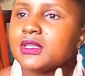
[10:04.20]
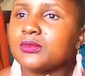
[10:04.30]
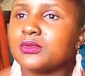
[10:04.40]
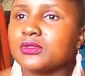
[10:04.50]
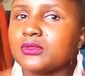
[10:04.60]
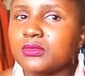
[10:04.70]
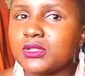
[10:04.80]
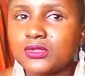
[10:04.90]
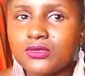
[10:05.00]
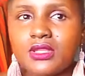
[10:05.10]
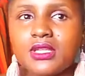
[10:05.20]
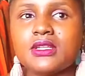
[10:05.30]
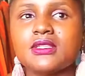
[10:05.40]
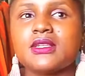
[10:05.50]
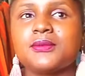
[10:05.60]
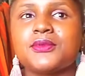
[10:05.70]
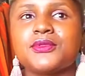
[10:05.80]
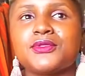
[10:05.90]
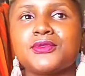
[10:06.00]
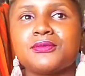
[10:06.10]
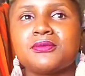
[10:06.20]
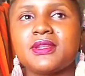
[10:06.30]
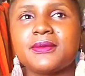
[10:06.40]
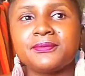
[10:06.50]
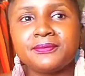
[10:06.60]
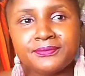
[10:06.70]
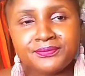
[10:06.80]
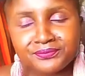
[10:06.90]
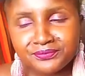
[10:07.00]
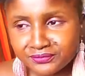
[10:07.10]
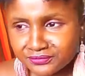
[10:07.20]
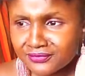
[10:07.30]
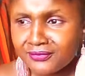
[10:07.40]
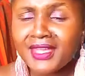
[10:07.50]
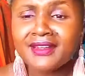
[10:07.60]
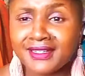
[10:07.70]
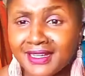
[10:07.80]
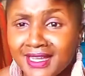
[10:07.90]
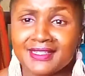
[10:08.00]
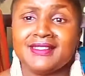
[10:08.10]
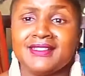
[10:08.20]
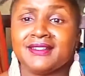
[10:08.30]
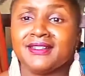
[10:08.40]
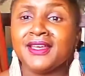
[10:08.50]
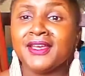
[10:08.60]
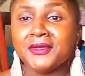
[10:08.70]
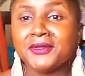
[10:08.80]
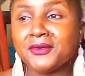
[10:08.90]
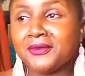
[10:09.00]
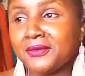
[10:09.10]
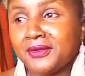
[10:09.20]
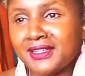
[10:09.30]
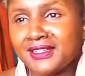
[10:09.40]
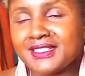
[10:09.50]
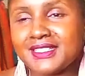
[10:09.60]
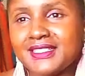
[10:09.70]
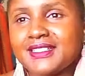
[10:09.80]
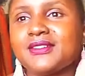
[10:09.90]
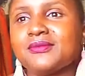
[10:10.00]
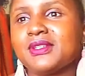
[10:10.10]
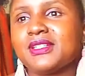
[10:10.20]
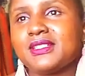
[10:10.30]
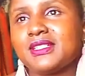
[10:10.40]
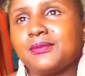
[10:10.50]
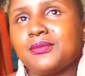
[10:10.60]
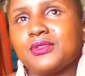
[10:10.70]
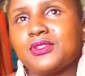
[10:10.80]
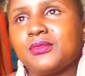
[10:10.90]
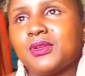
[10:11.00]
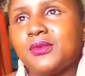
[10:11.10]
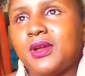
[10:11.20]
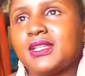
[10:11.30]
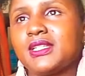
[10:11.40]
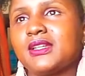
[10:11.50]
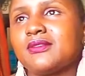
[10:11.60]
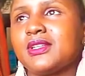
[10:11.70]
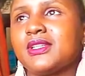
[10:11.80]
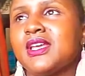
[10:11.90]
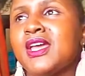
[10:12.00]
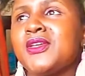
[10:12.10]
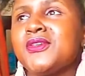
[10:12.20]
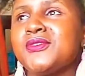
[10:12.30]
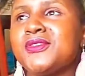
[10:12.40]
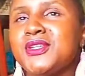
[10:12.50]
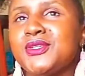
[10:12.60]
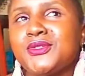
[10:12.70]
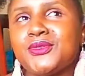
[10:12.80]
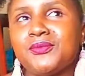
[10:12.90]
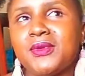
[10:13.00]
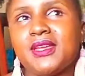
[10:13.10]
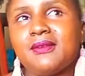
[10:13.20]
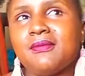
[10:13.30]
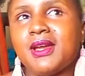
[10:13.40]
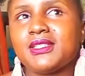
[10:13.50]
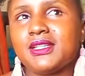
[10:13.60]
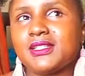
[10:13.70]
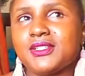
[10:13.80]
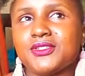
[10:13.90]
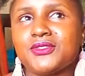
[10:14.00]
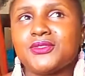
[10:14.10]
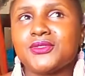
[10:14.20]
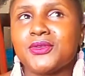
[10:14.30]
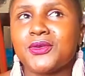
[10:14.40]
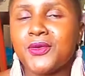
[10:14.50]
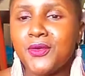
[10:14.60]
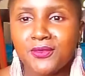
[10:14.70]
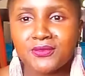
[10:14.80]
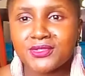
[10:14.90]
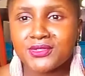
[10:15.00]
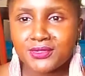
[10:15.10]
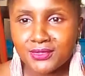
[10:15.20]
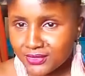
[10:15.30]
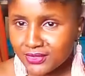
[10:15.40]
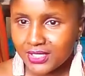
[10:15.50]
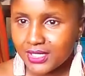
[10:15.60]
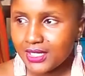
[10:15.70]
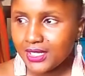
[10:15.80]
it's supposed to be soothing, it's supposed to be relaxing. No, it's just to be supposed to be quiet, and when you need to pay much attention to your home. So